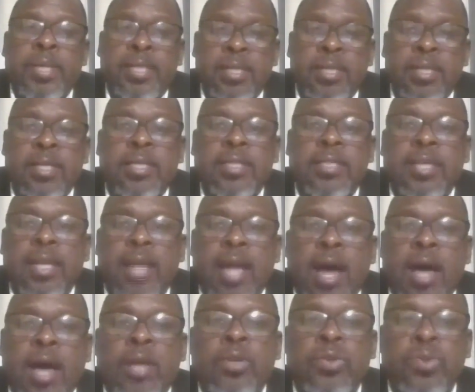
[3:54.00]
materials
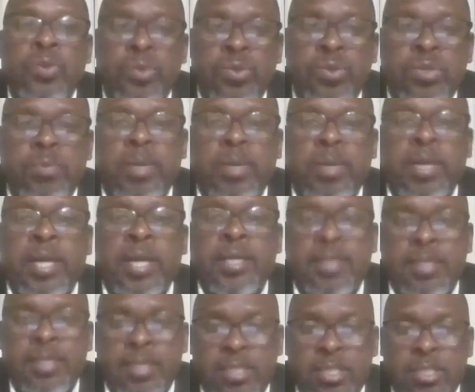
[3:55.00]
that are used
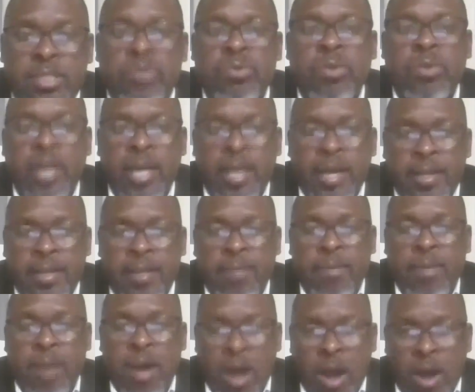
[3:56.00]
by teachers to
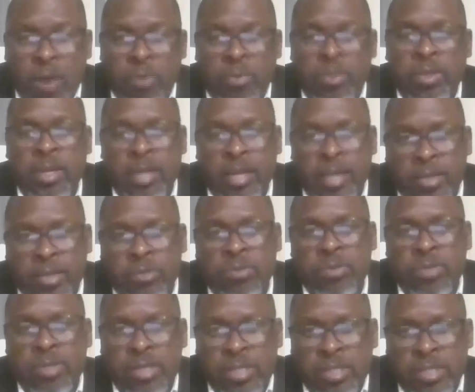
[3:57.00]
guide them how they
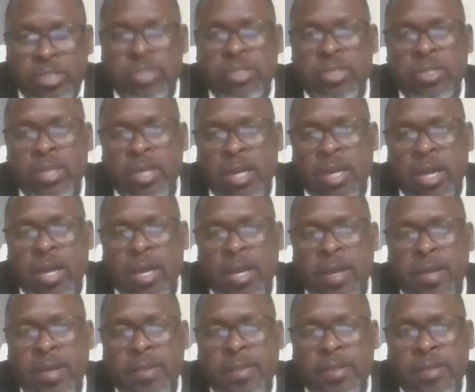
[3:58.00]
get to teach
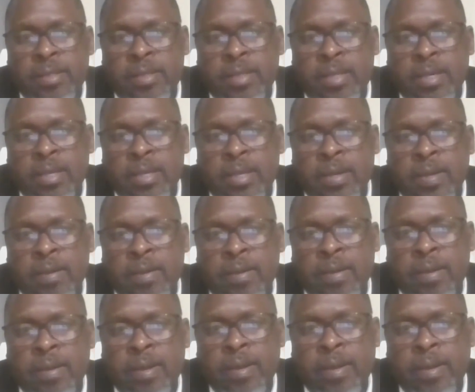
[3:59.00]
uh, the,
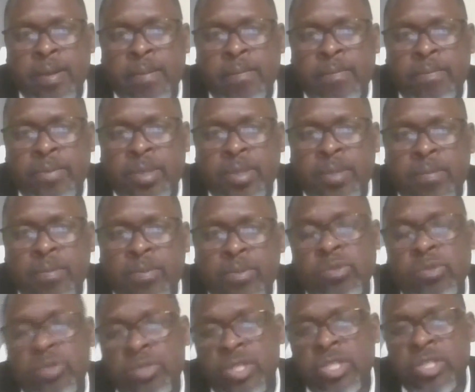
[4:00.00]
the um,
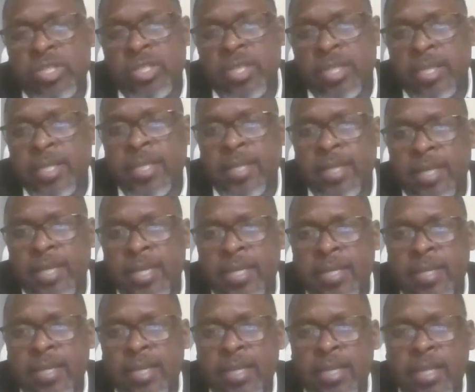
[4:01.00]
to teach reading
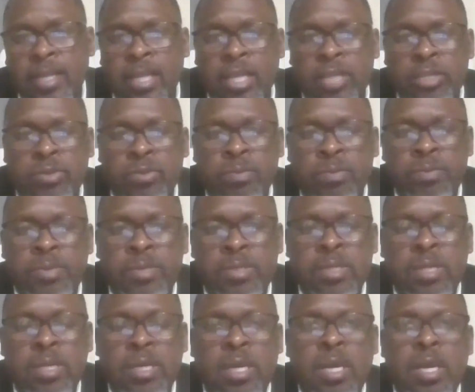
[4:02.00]
in in
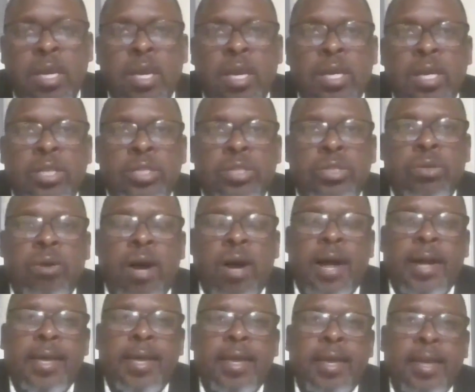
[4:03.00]
classrooms.
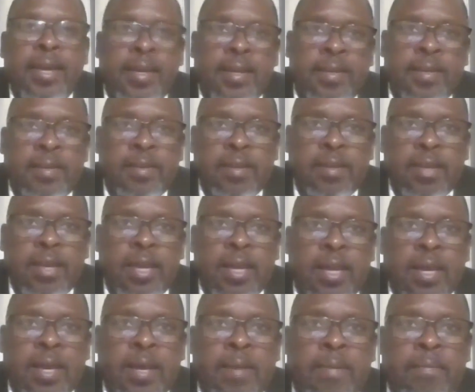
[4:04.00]
So again,
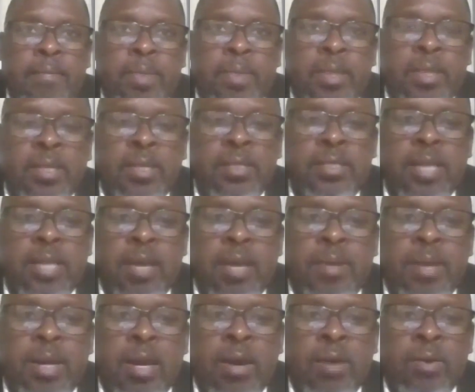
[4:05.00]
um, this
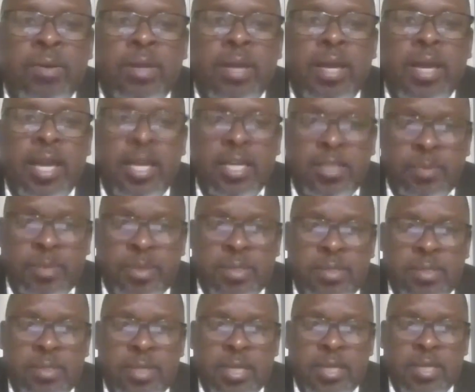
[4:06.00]
time around,
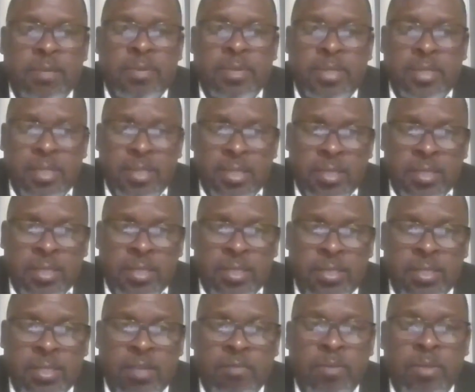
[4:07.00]
experts in
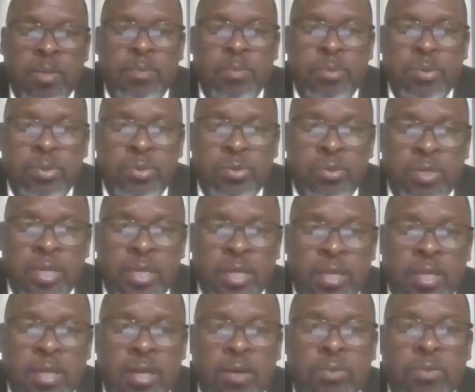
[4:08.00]
materials have been put
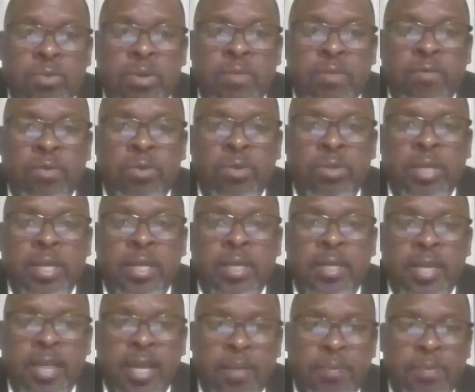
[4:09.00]
together. We have
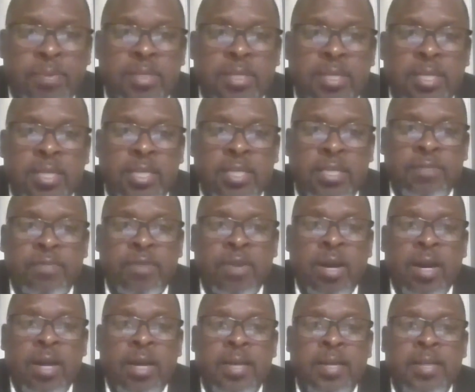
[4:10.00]
looked at gaps in as
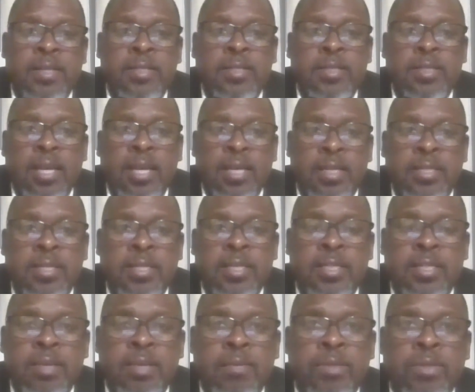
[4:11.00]
far as
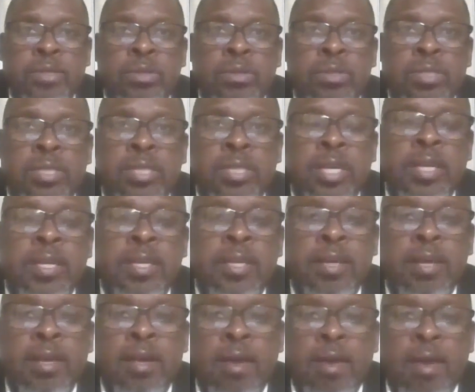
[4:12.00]
LTSM is
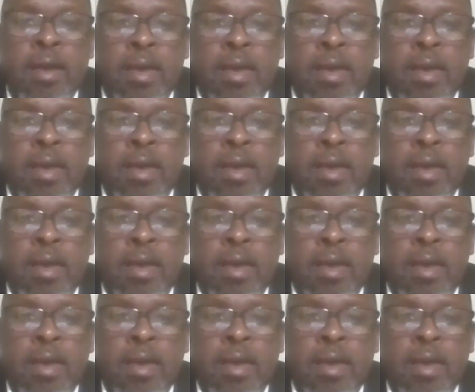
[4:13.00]
concerned,